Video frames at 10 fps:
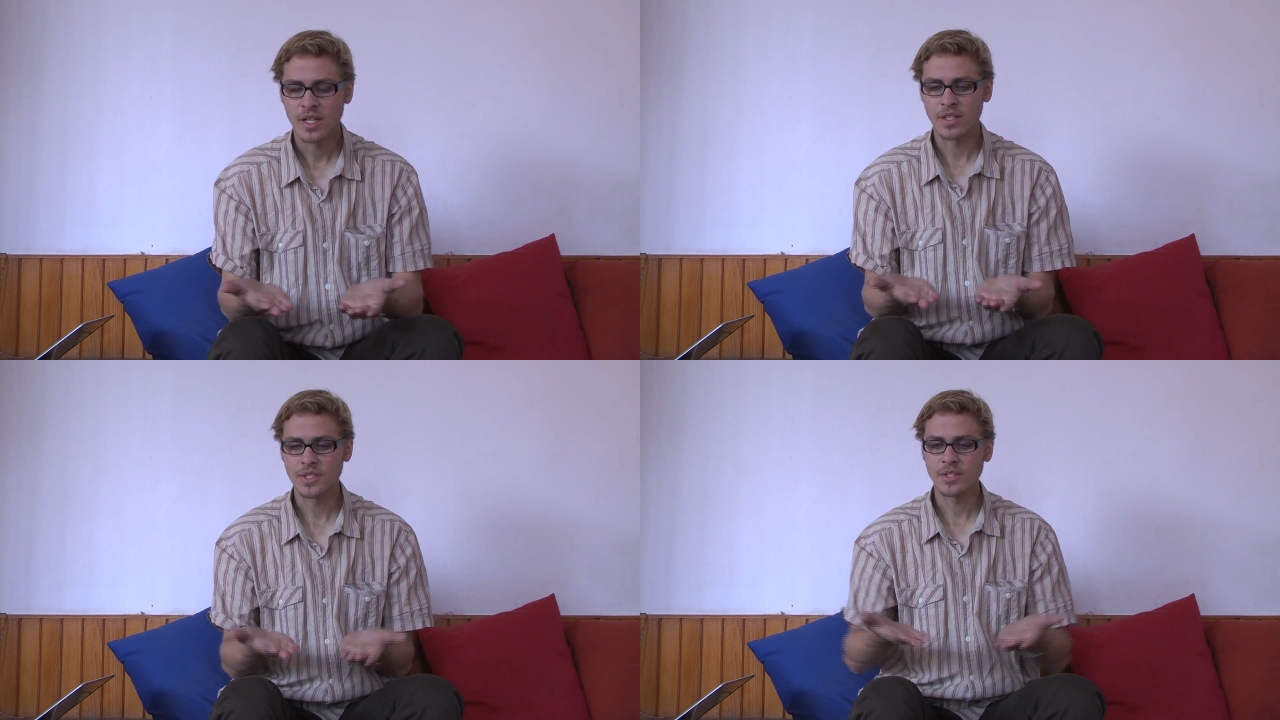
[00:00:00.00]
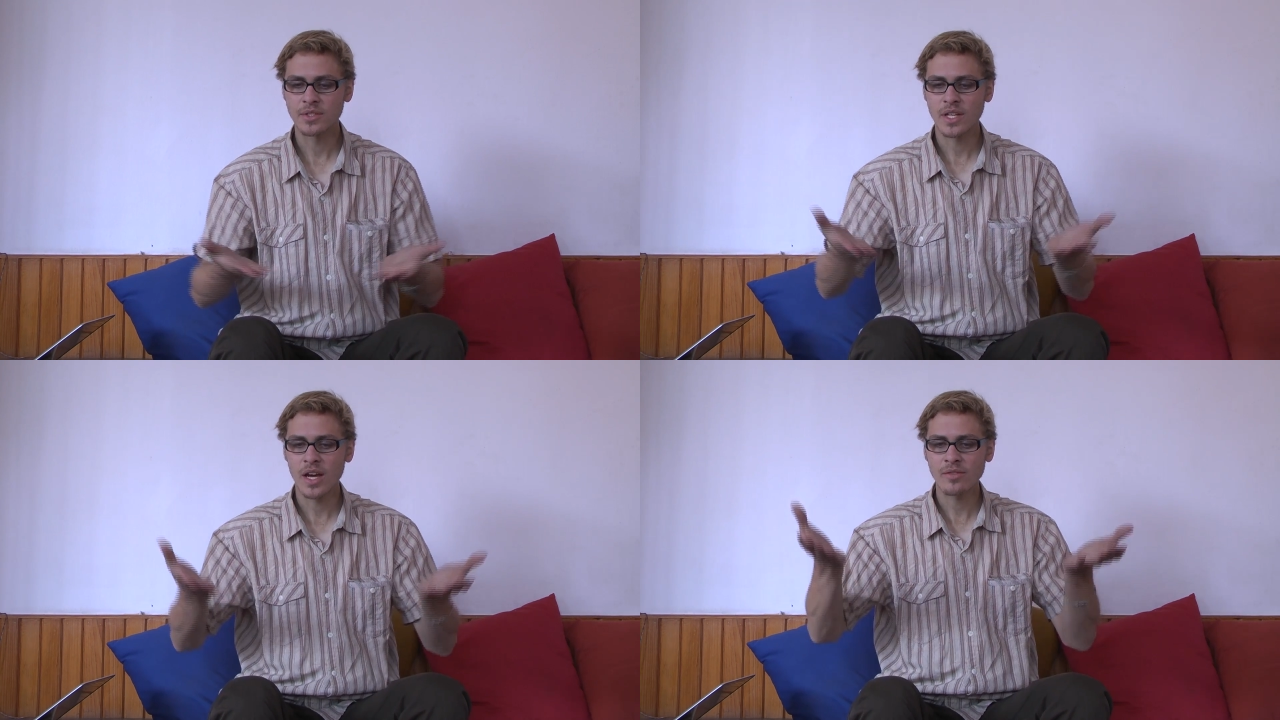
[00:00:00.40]
Uh, so
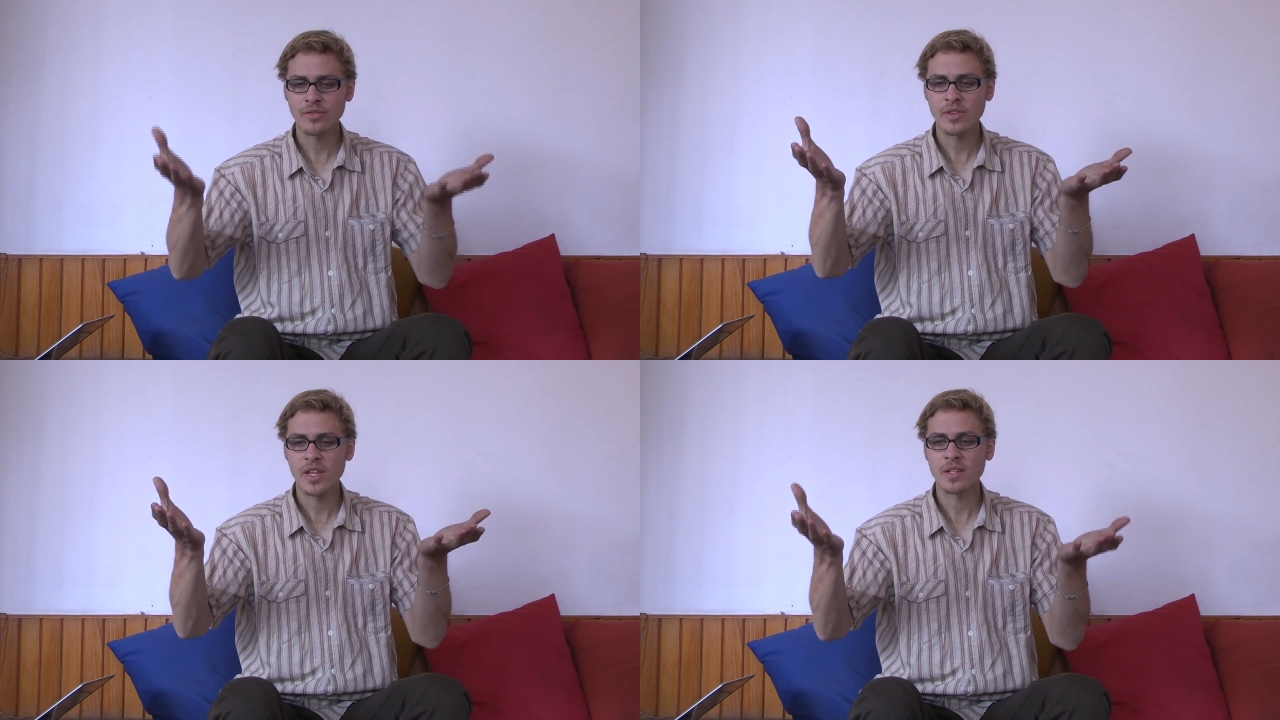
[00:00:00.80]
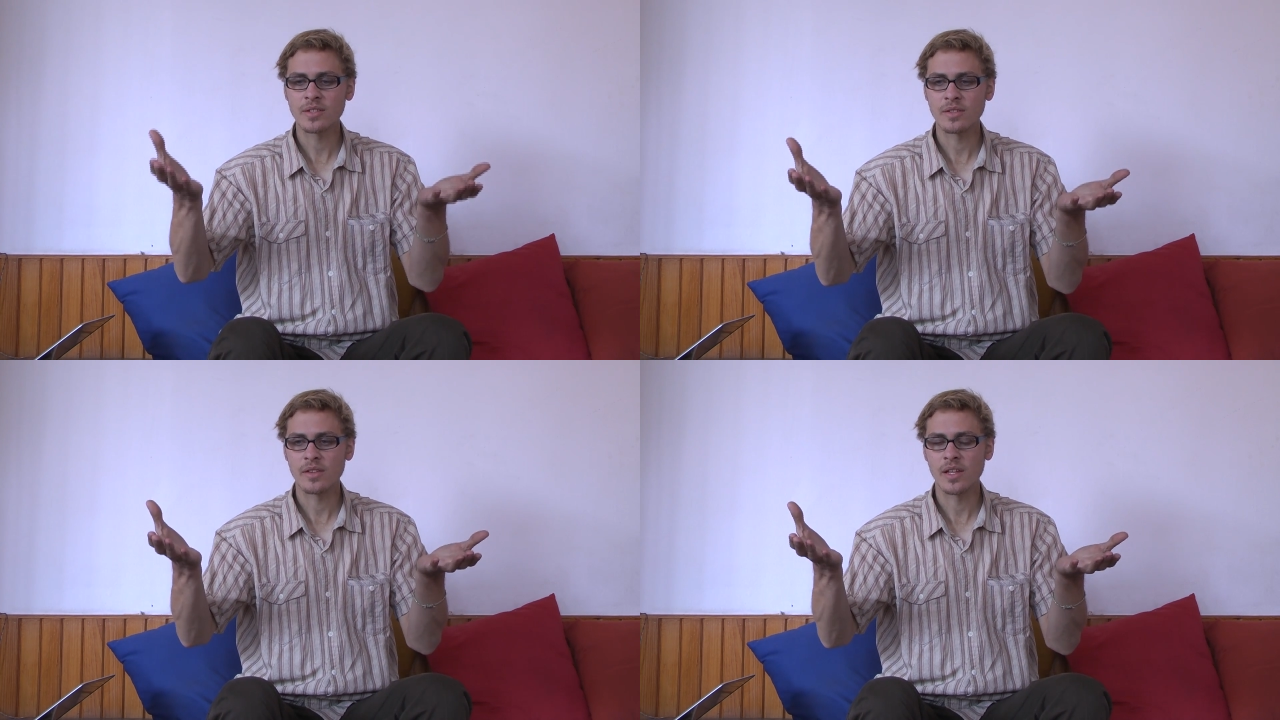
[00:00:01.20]
to account for
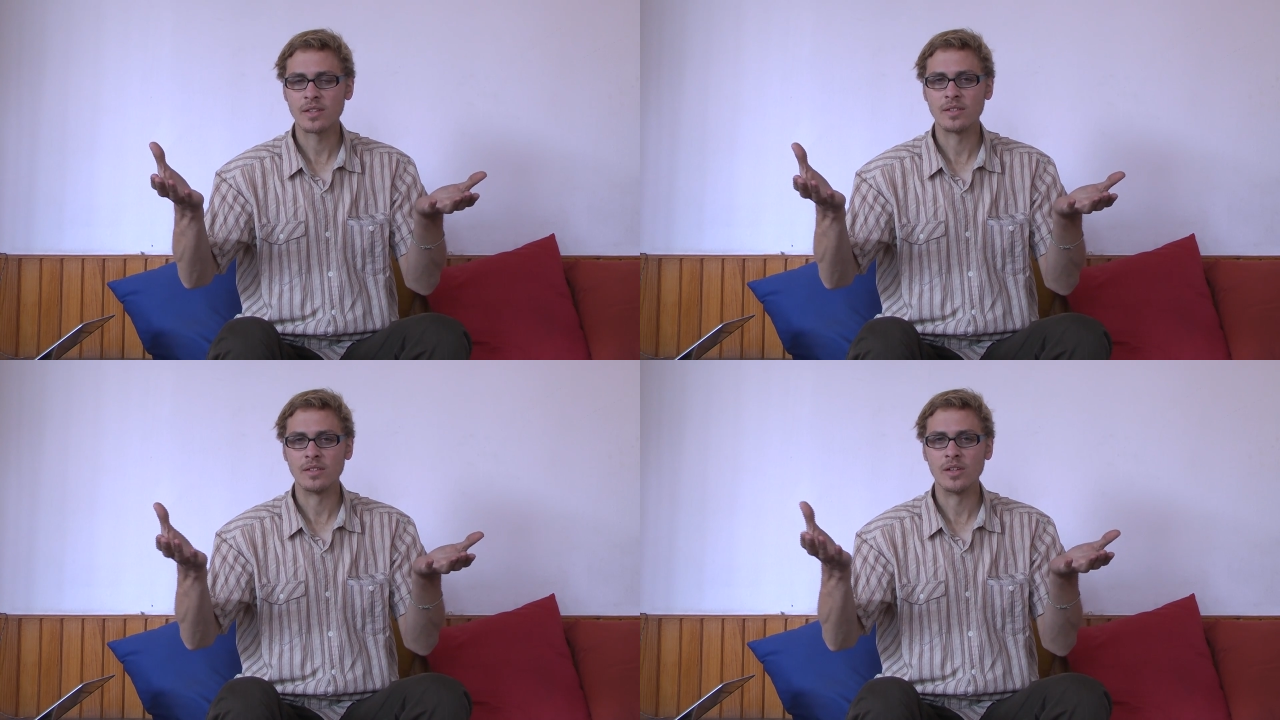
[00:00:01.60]
that, that